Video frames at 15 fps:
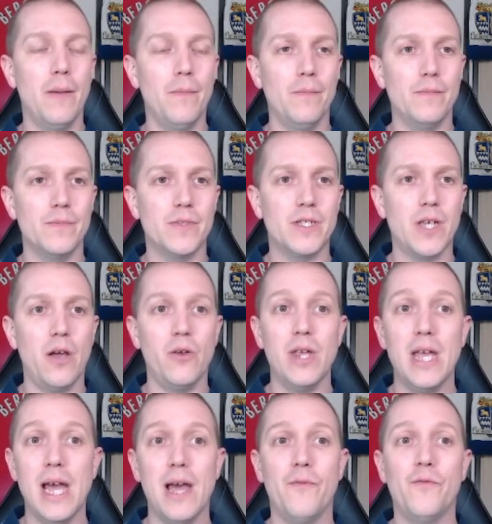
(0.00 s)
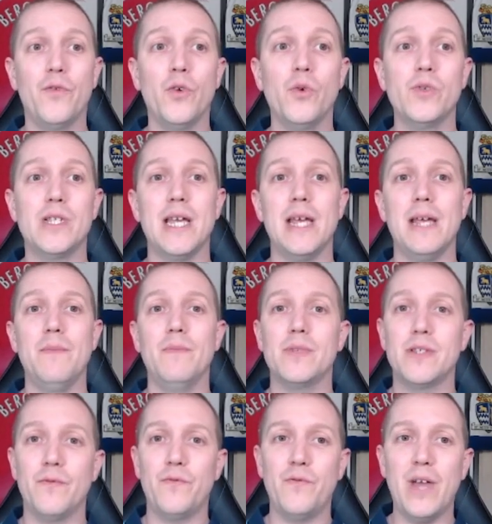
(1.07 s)
So yeah, full team.
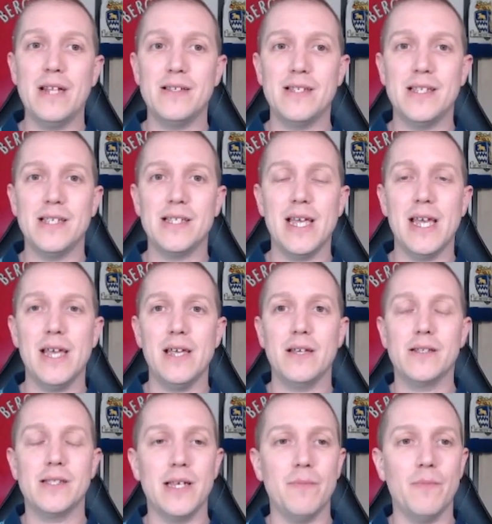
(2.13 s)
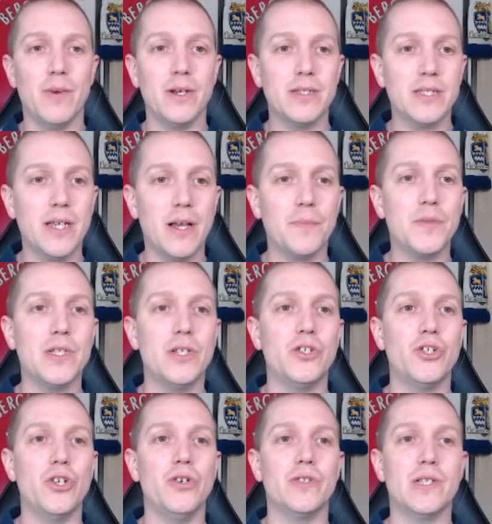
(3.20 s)
Defence is here. You can see my
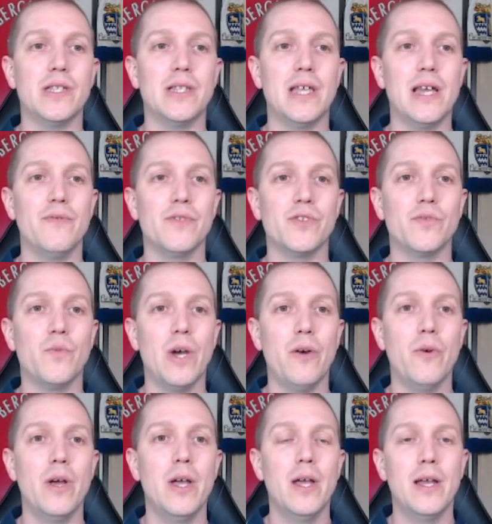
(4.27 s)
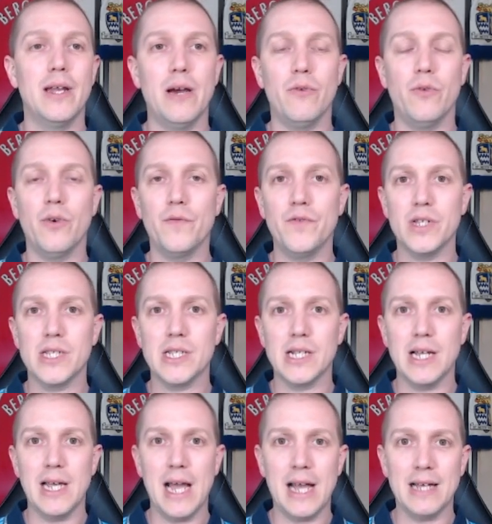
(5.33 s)
substitutes are there as well. Now
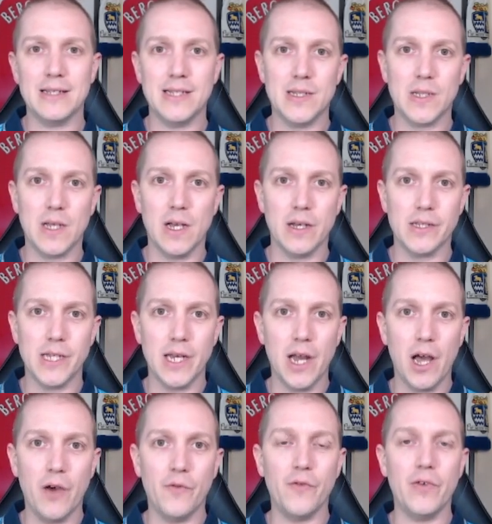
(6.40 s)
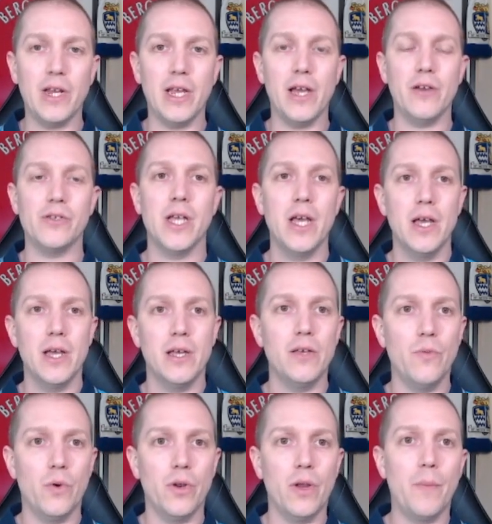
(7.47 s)
obviously, as discussed in other videos,
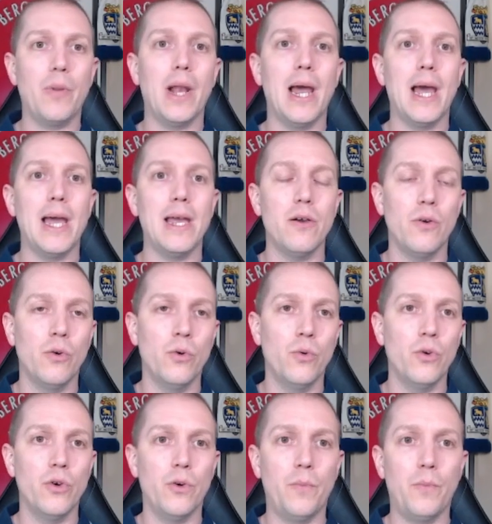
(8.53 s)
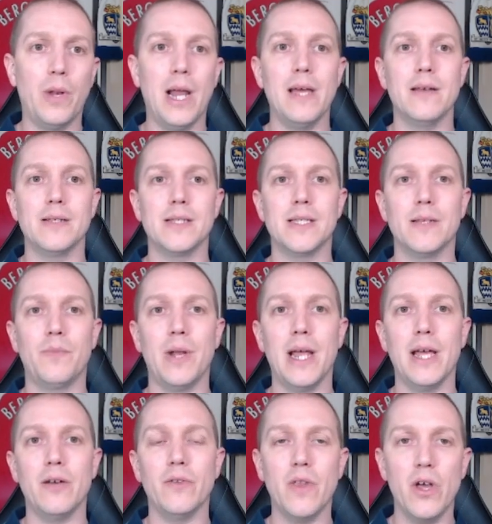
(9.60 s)
you want to play all your players that
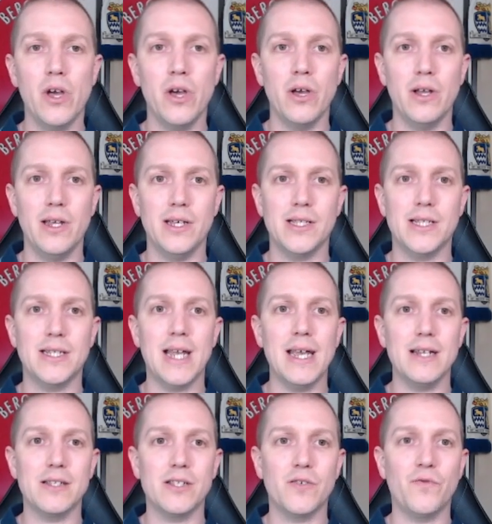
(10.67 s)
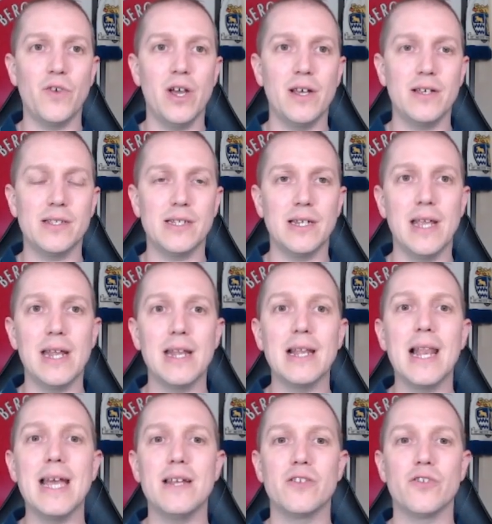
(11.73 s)
play on the earliest dates first, and then
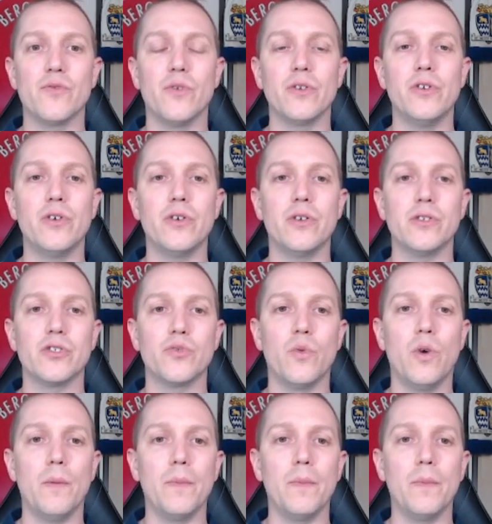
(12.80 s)
later on you can swap the